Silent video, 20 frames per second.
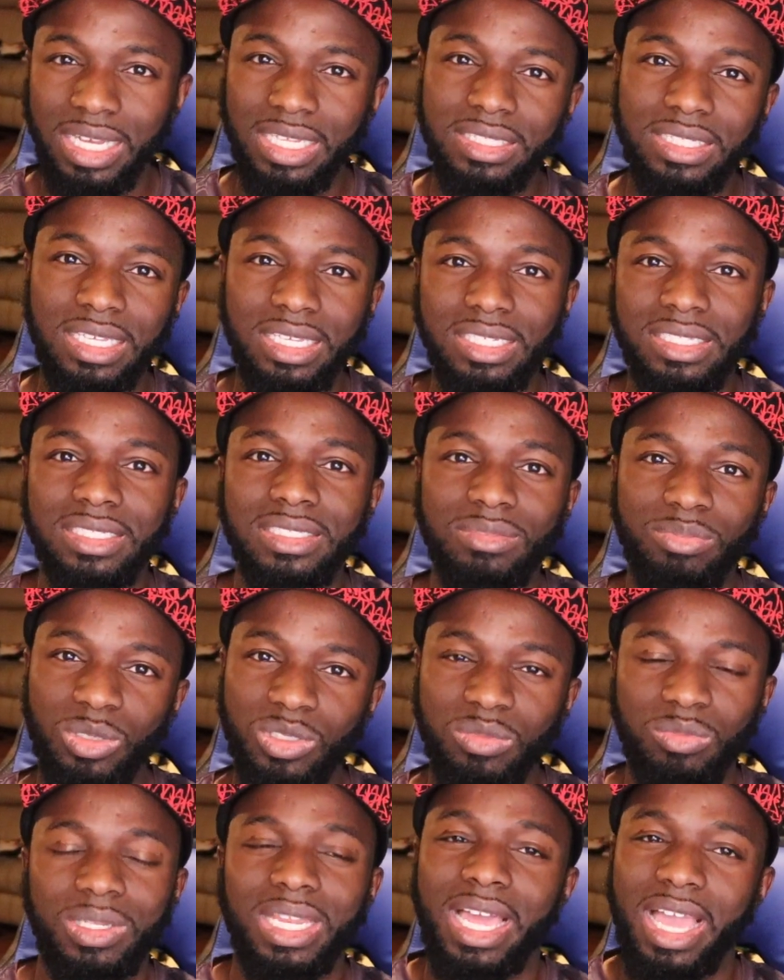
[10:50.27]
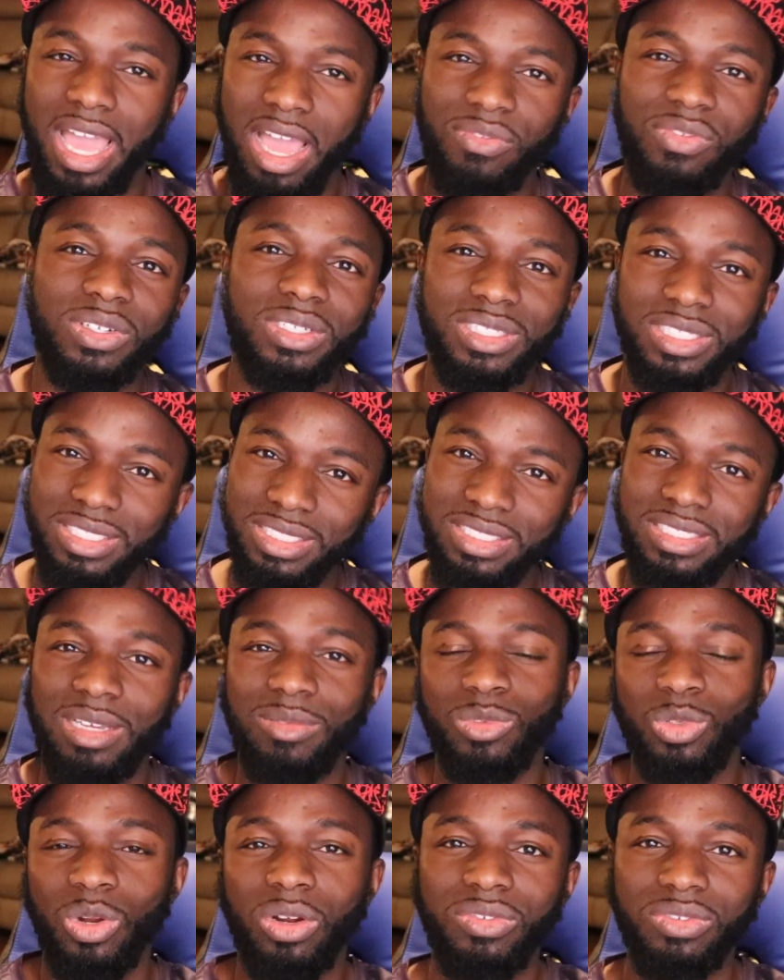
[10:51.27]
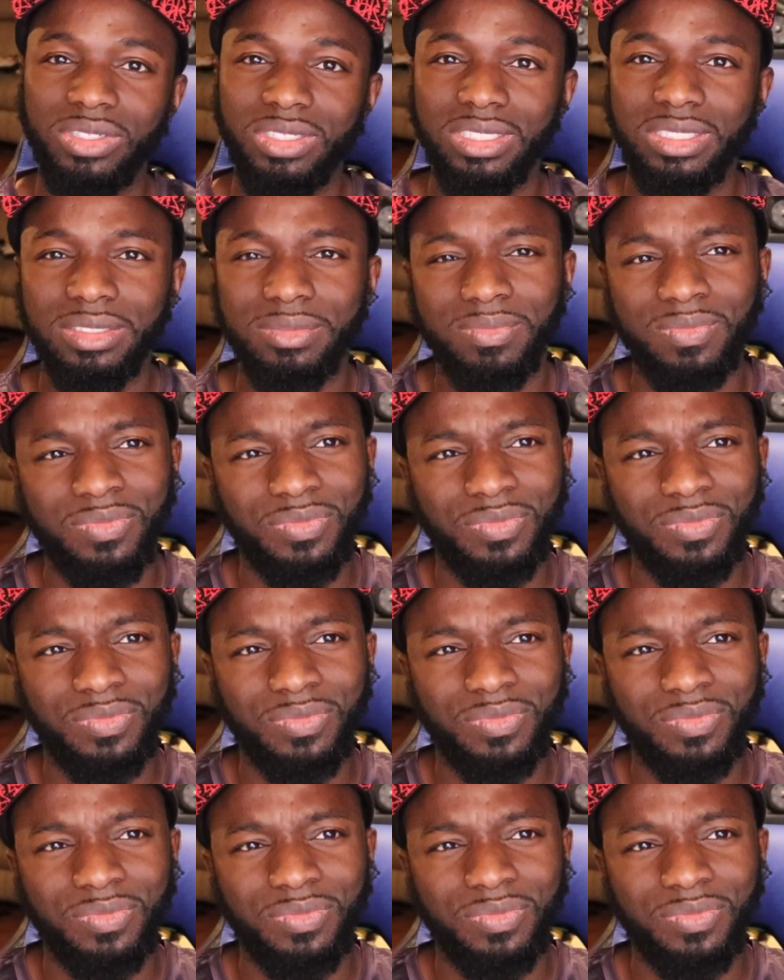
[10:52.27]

I think. It's supposed to be like Africa except Norfolka.